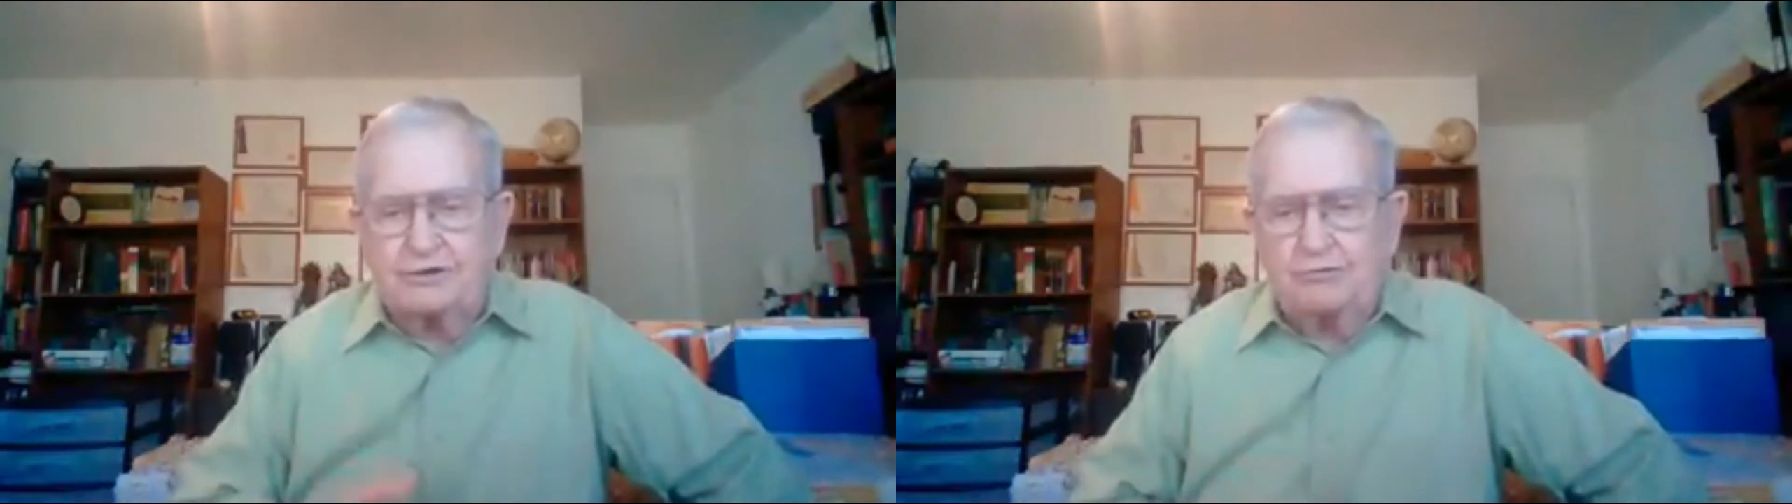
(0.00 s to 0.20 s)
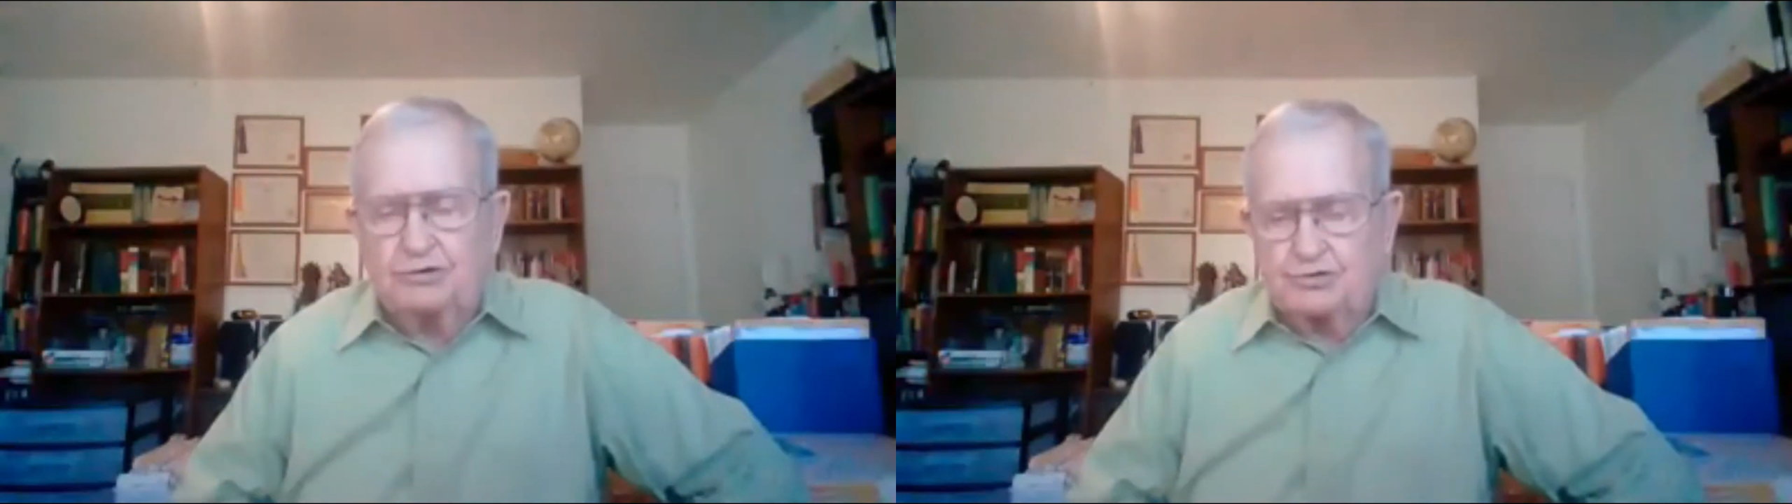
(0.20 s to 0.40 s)

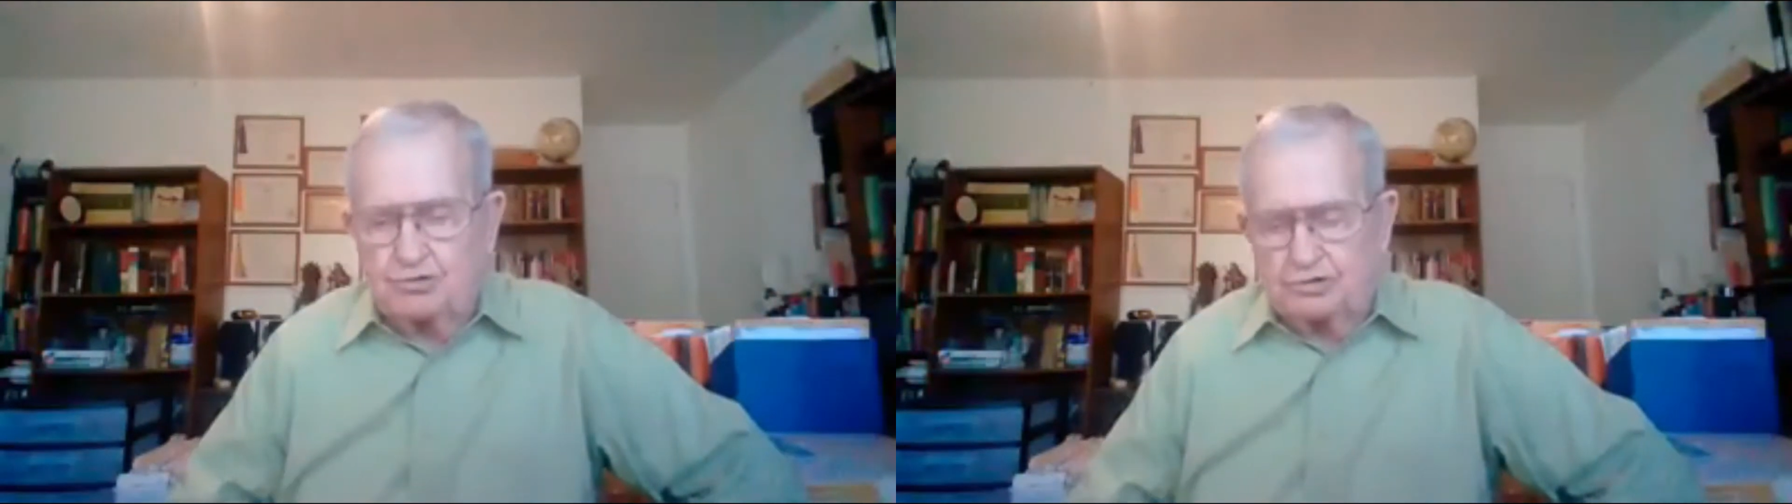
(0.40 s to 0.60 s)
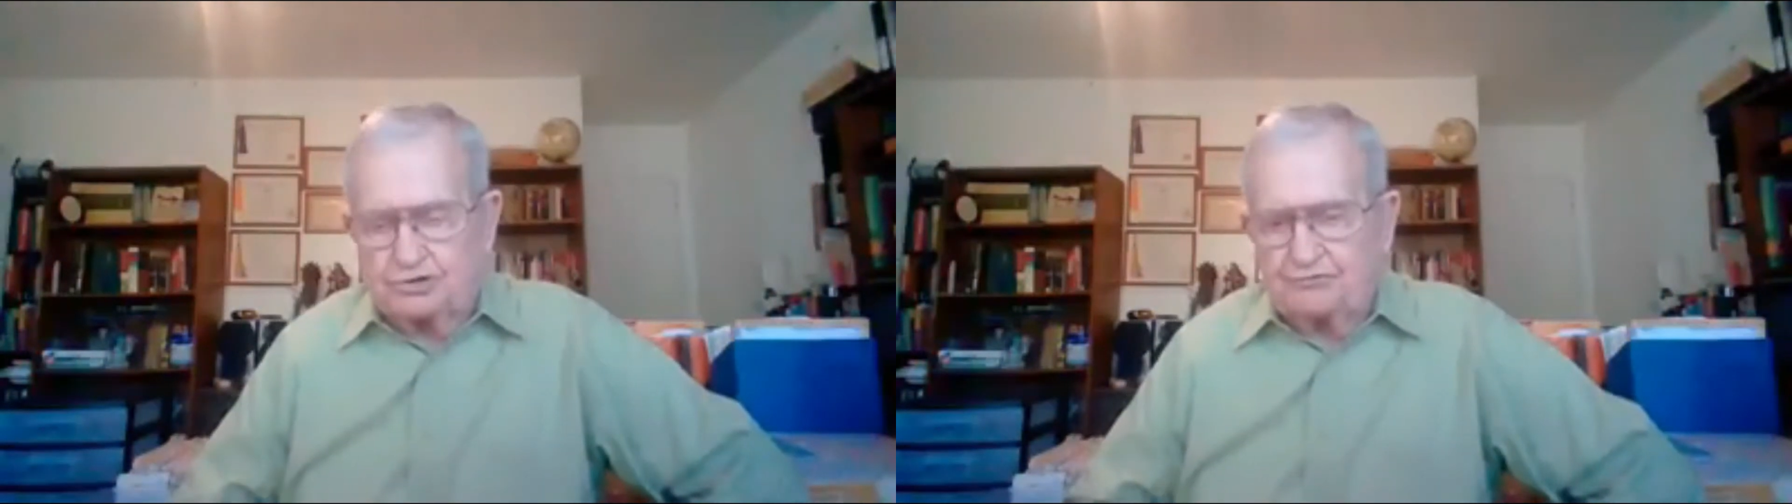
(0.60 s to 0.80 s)
that was
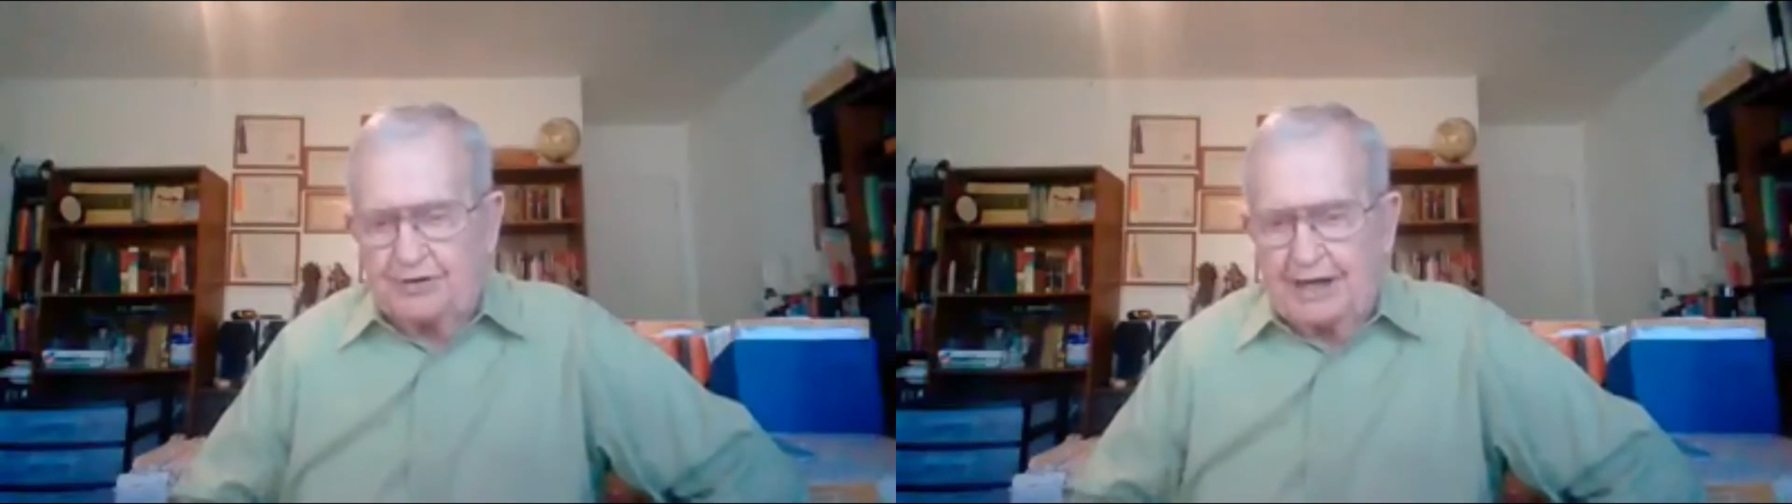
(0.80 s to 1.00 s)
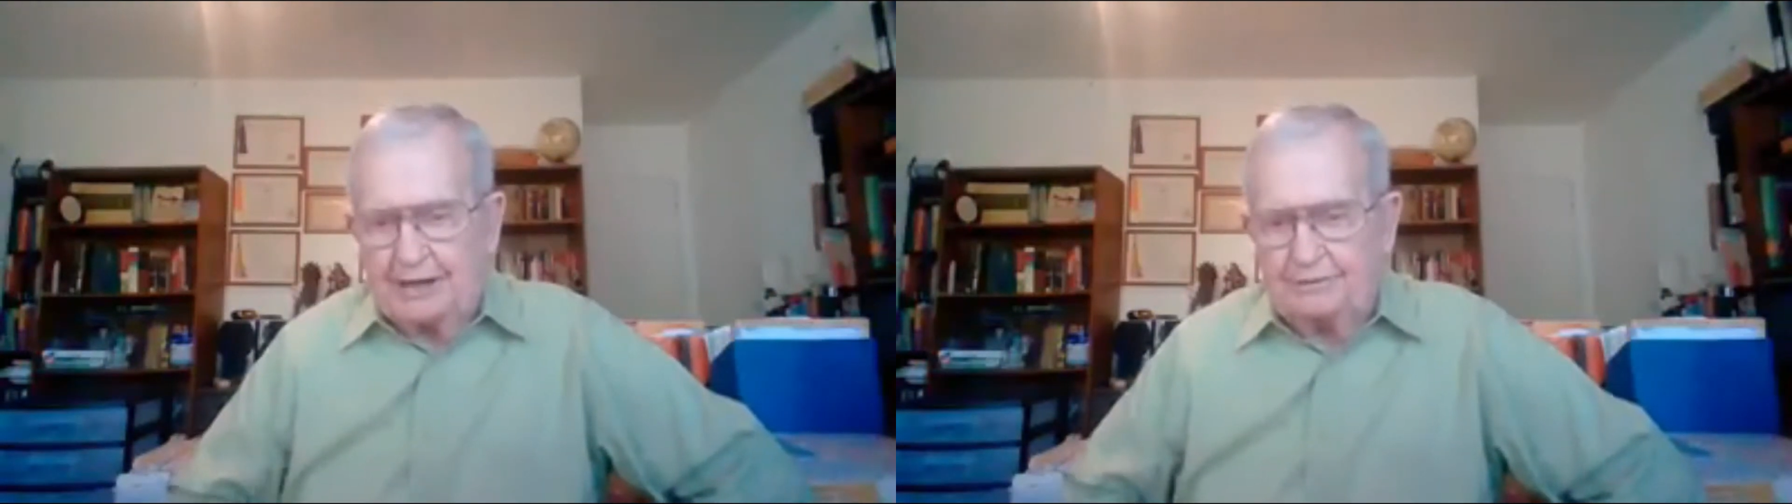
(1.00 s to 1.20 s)

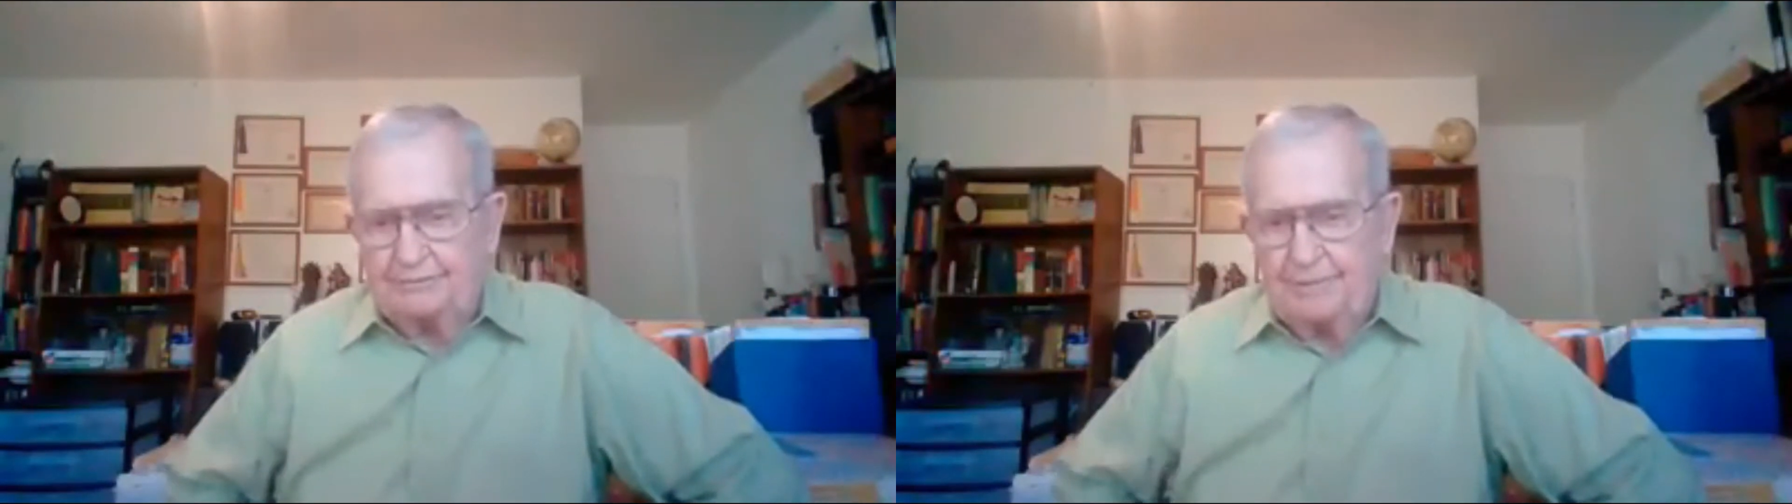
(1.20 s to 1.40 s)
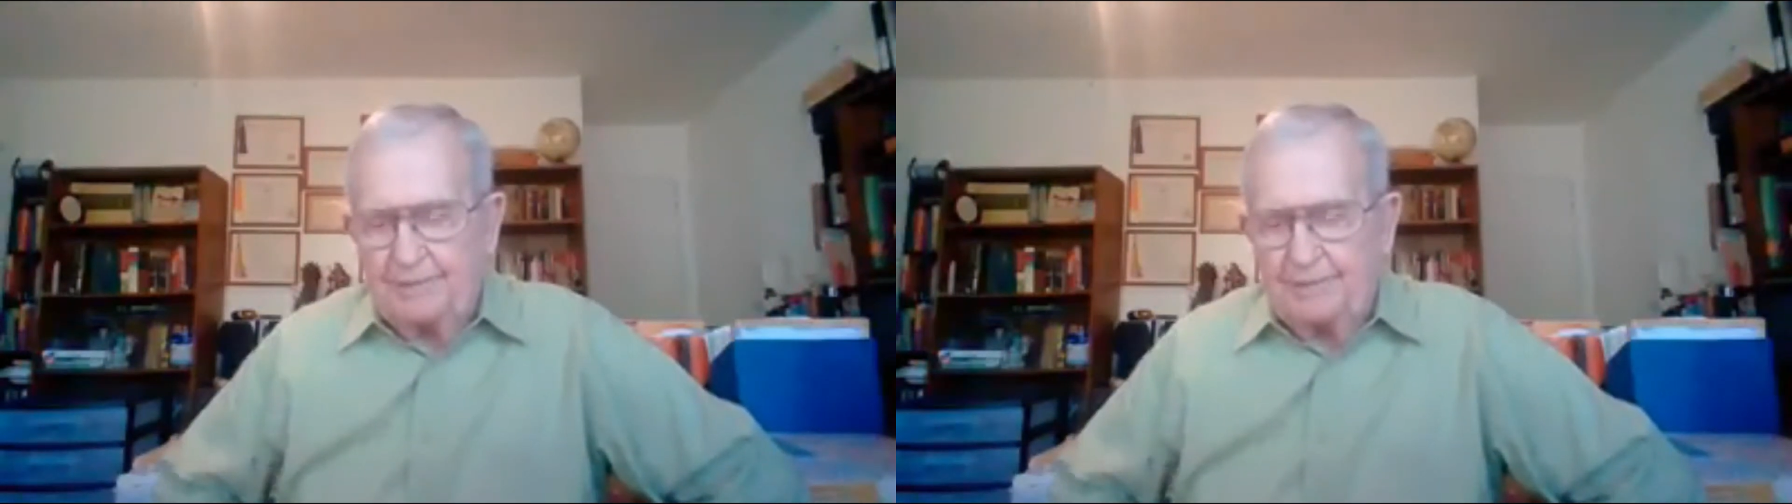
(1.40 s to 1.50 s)
crucified.